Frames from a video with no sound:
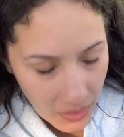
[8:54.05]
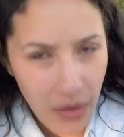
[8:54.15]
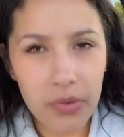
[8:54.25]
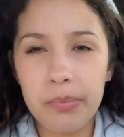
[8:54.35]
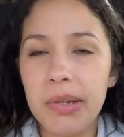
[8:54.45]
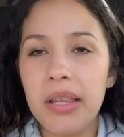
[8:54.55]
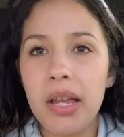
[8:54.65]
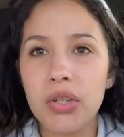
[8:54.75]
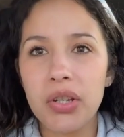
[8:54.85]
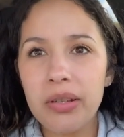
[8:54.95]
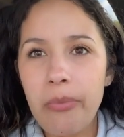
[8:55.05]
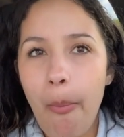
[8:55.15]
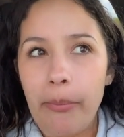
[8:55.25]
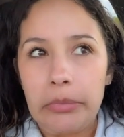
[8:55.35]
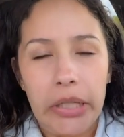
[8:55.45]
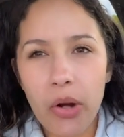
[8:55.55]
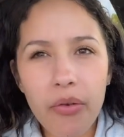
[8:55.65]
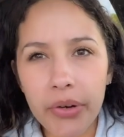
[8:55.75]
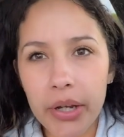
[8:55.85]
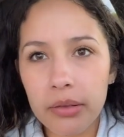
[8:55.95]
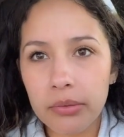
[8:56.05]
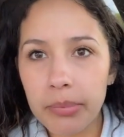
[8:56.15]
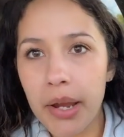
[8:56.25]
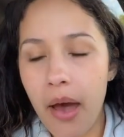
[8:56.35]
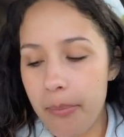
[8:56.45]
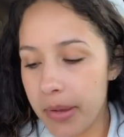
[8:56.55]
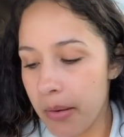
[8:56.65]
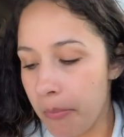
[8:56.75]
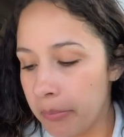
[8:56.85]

I would be like, just get over it and be happy.